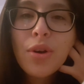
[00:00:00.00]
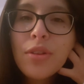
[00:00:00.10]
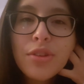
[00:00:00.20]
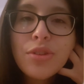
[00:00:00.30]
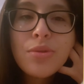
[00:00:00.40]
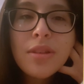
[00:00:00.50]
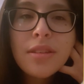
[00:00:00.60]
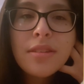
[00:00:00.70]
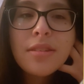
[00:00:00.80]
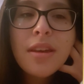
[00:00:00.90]
all the
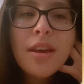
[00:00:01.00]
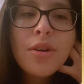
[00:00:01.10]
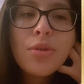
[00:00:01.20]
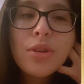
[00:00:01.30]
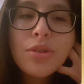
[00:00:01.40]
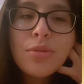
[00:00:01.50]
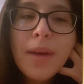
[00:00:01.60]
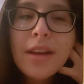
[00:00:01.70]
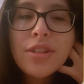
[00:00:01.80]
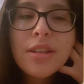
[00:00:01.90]
students who can do
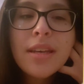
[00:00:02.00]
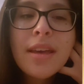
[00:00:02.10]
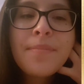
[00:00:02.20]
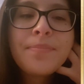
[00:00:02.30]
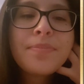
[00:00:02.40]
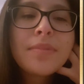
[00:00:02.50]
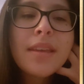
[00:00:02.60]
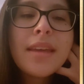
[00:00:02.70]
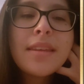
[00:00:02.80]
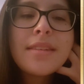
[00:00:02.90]
magic,
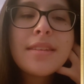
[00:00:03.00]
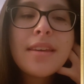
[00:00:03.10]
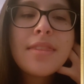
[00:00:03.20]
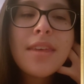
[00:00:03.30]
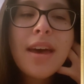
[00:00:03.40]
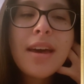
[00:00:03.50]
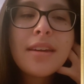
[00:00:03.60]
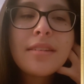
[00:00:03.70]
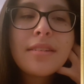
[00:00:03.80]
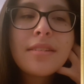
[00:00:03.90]
and they said
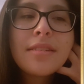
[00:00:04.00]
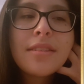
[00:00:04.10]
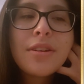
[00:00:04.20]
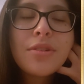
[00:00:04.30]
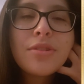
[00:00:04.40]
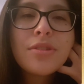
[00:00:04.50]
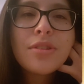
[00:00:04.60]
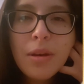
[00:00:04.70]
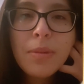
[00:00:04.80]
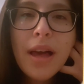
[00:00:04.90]
that there is
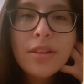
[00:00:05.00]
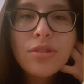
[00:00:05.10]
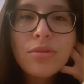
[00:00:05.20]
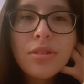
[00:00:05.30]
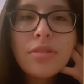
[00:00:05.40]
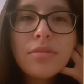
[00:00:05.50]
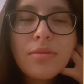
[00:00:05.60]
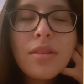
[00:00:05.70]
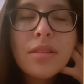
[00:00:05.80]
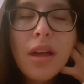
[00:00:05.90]
a black student
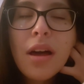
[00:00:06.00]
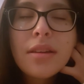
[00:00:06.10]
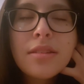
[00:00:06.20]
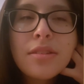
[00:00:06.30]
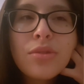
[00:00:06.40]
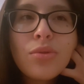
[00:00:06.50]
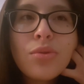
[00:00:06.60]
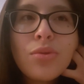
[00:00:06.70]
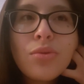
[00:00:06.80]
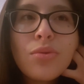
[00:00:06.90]
with locks
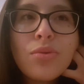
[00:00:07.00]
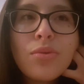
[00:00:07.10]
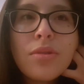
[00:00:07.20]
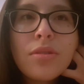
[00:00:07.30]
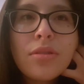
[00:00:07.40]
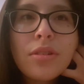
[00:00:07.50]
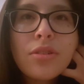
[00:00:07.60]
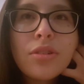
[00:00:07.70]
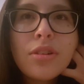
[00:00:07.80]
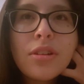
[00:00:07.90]
who
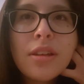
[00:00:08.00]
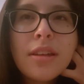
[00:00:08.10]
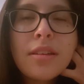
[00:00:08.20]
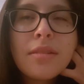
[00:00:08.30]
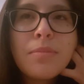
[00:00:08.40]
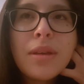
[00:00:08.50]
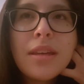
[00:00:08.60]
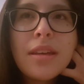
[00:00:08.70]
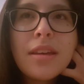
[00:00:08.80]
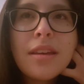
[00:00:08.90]
could
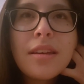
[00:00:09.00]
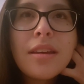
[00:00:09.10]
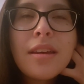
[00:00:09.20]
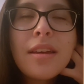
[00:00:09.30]
be